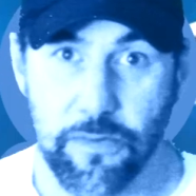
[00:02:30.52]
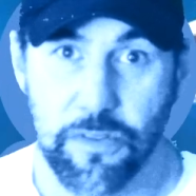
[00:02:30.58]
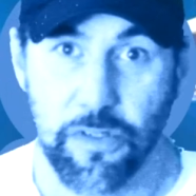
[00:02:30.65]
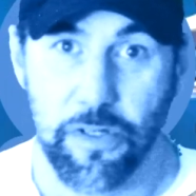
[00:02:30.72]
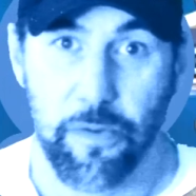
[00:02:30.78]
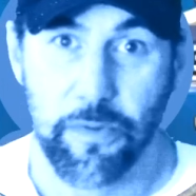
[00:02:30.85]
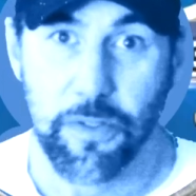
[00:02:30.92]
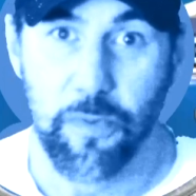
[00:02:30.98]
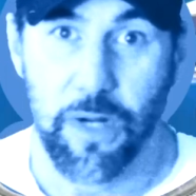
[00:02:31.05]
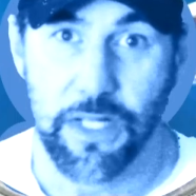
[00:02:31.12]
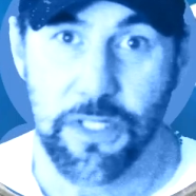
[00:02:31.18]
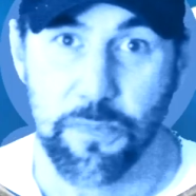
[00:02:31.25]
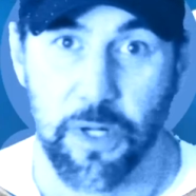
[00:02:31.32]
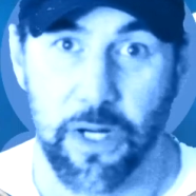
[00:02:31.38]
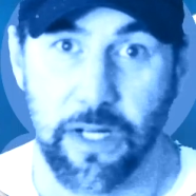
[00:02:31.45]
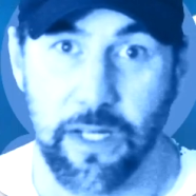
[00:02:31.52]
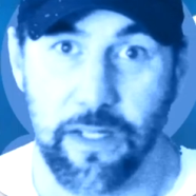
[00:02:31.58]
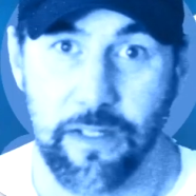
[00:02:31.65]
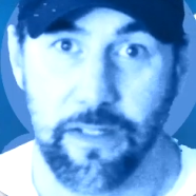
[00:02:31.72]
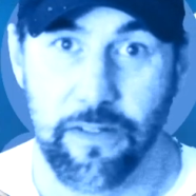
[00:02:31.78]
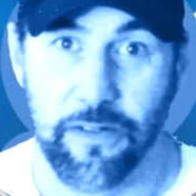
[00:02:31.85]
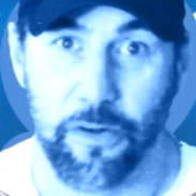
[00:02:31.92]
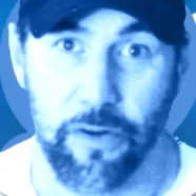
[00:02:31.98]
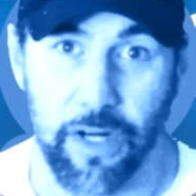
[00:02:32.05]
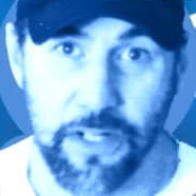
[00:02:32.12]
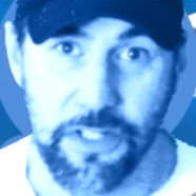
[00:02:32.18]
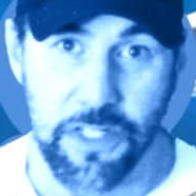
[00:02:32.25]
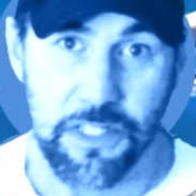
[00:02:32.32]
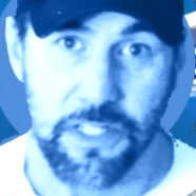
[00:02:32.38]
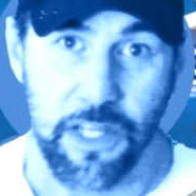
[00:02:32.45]
going on with the watch market, or I
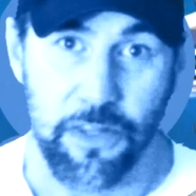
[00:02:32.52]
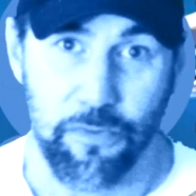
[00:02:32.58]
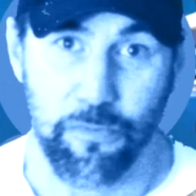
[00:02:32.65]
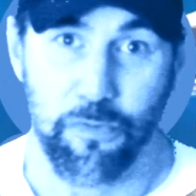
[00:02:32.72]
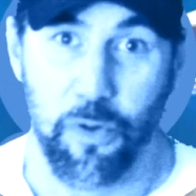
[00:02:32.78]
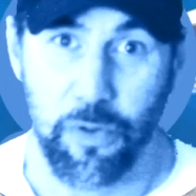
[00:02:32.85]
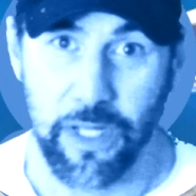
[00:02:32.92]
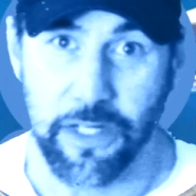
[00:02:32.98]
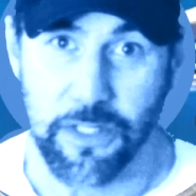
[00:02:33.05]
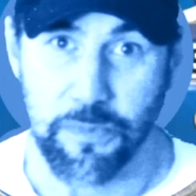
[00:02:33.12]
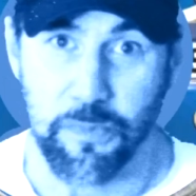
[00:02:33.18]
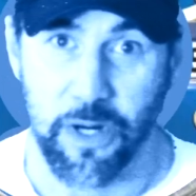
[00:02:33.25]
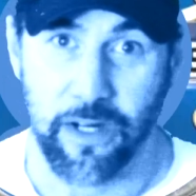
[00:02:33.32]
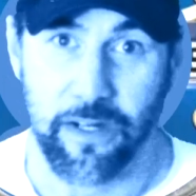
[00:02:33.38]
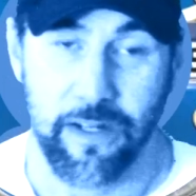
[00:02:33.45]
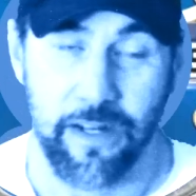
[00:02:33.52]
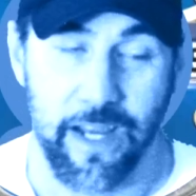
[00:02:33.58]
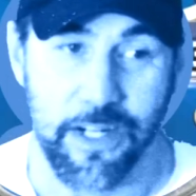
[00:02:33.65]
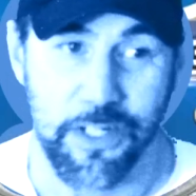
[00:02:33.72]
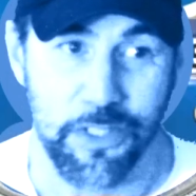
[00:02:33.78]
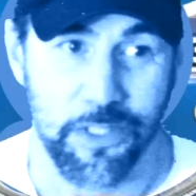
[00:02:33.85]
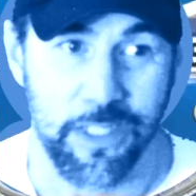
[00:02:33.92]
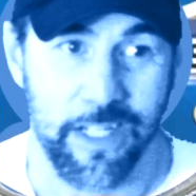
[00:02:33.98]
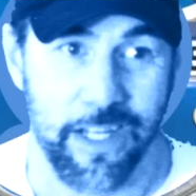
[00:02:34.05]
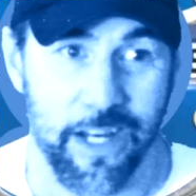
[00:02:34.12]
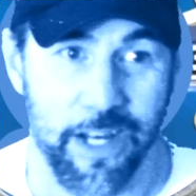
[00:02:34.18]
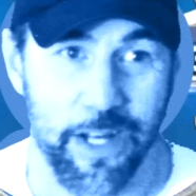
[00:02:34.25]
should say the Rolex market, actually,